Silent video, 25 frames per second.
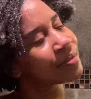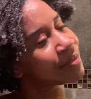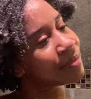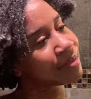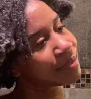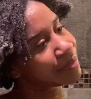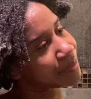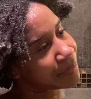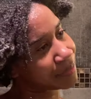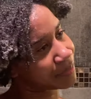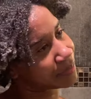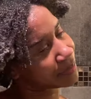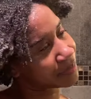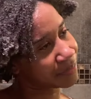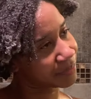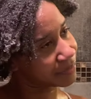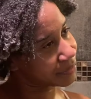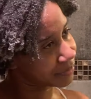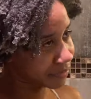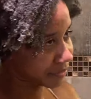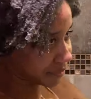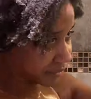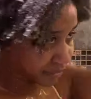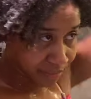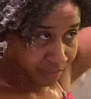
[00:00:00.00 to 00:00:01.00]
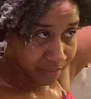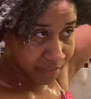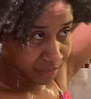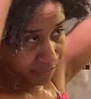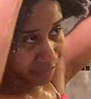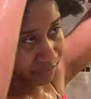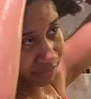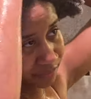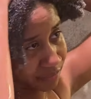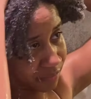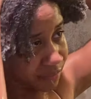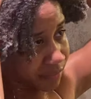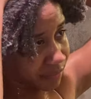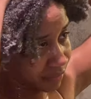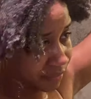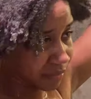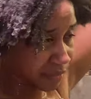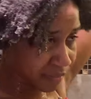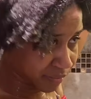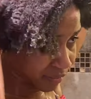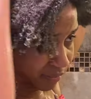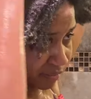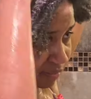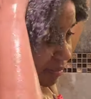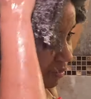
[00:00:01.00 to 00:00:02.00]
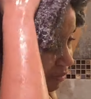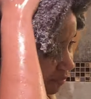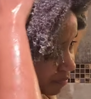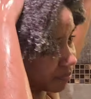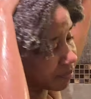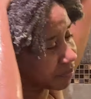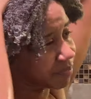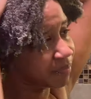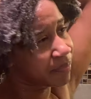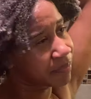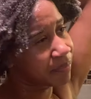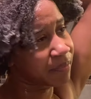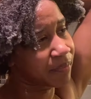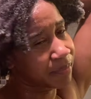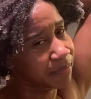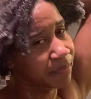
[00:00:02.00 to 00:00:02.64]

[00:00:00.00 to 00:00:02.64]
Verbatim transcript: recently had a death in my family. So